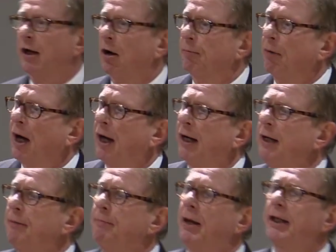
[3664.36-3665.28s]
our
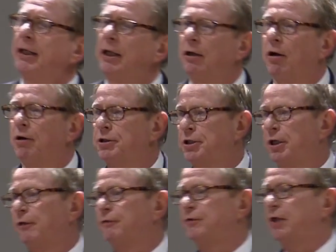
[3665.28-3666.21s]
body, making
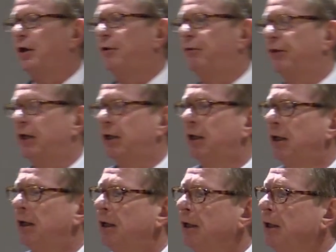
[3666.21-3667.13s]
ourselves healthy,
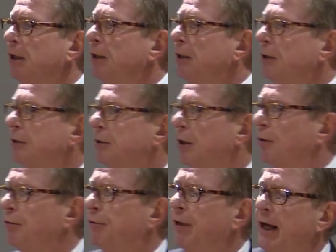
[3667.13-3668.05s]

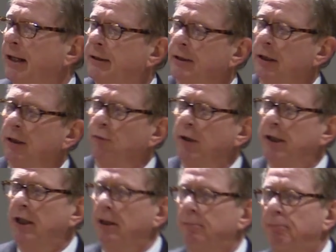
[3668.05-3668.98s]
so that we
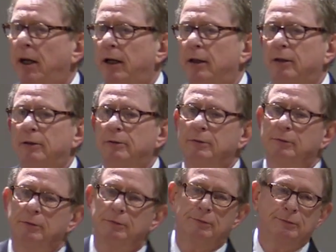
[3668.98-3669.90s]
get better
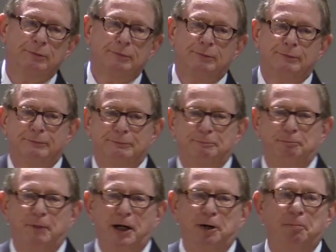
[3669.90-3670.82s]

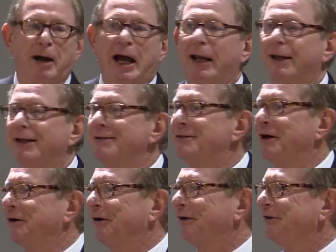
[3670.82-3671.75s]
mileage
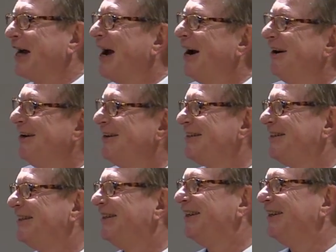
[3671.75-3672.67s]
on our tires,
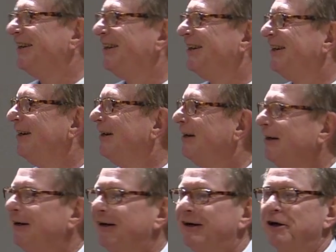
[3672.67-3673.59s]

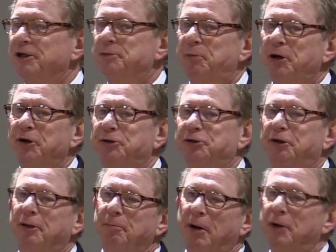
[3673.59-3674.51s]
our spiritual,
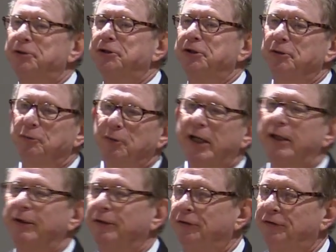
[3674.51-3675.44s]
emotional
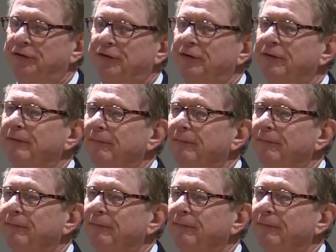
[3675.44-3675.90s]
wheels,